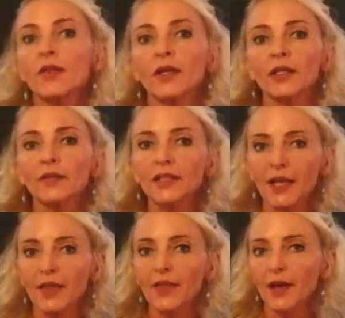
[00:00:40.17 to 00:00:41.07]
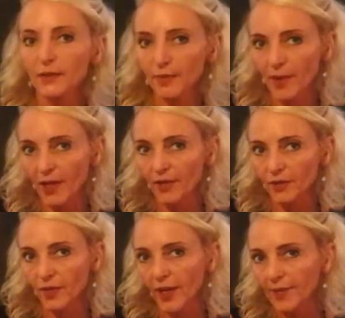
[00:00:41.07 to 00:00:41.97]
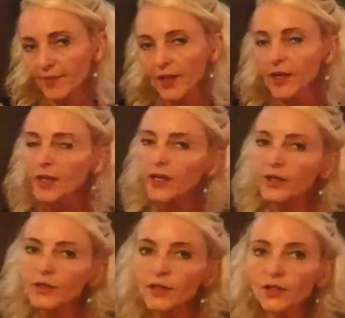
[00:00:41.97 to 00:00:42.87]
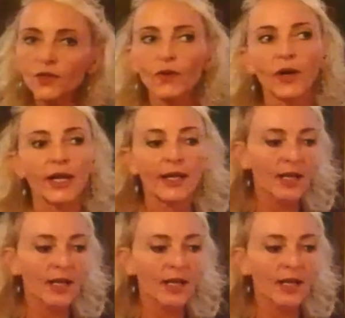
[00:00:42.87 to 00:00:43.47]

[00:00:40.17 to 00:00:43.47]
that live 10,000 miles away. Here's the story.